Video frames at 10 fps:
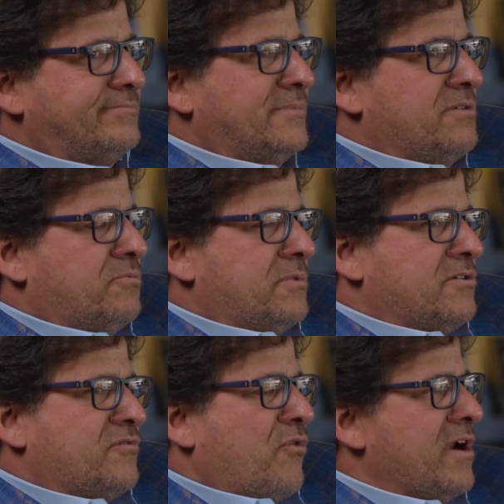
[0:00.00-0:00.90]

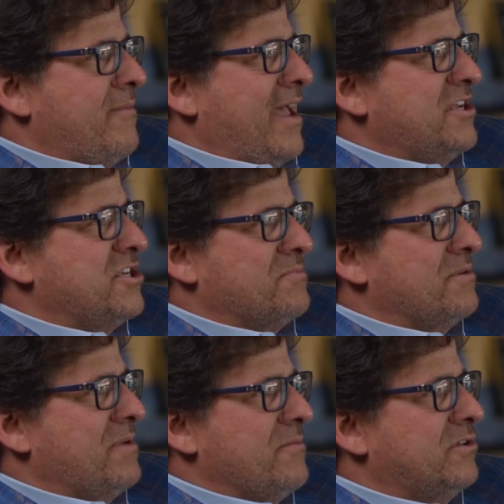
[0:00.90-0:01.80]
there's 40 matches,
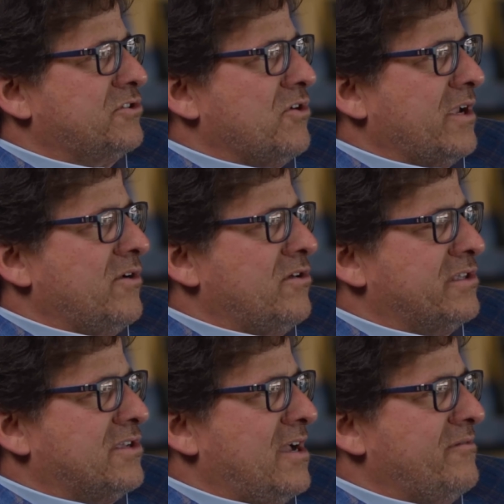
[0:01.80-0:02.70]
but people are talking all
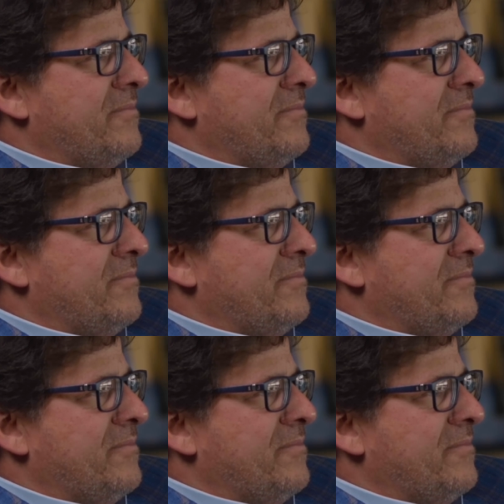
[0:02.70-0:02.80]
the time